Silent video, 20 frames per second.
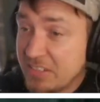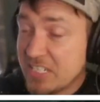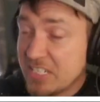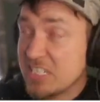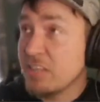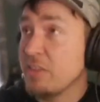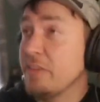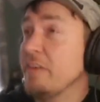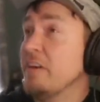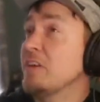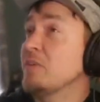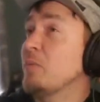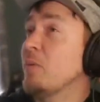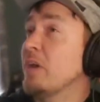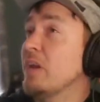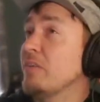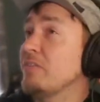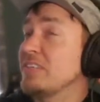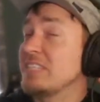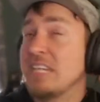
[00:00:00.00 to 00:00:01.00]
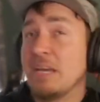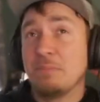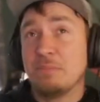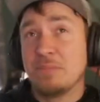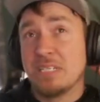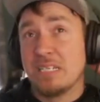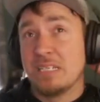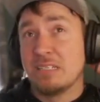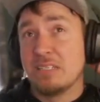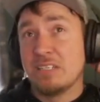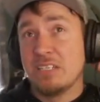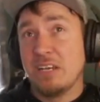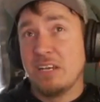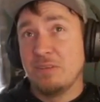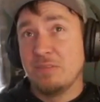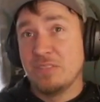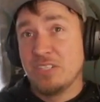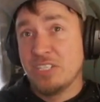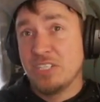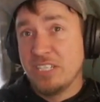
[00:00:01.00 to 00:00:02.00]
This is the third one I've attempted,
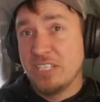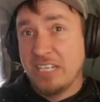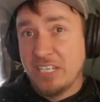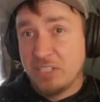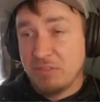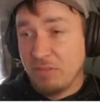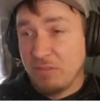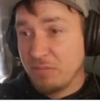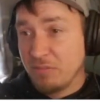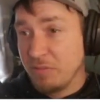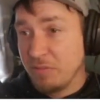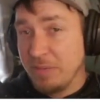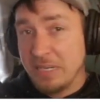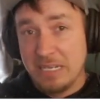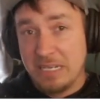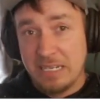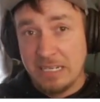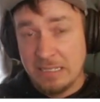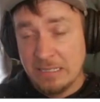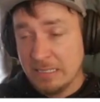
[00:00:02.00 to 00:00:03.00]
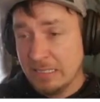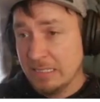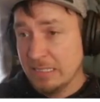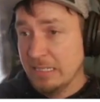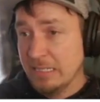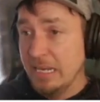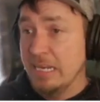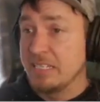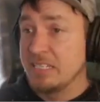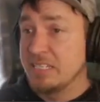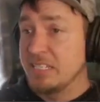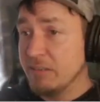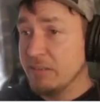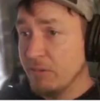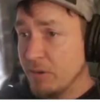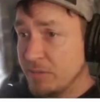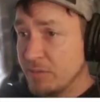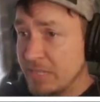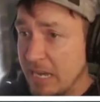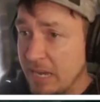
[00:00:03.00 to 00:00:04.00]
so just in case you're unfamiliar, it's
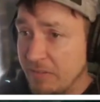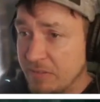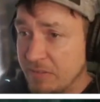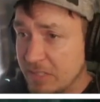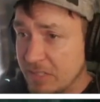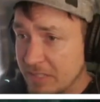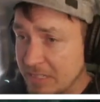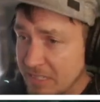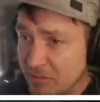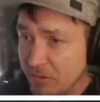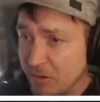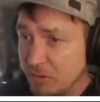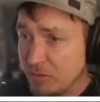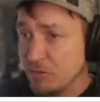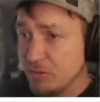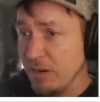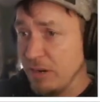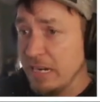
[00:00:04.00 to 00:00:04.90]
0 deaths, 0